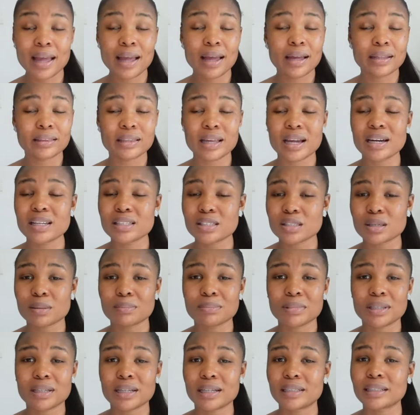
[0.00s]
And that is
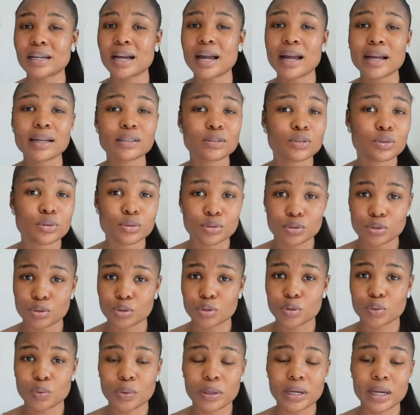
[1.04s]
something that I don't
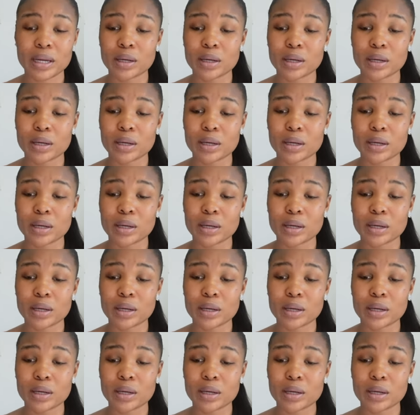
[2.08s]
joke with.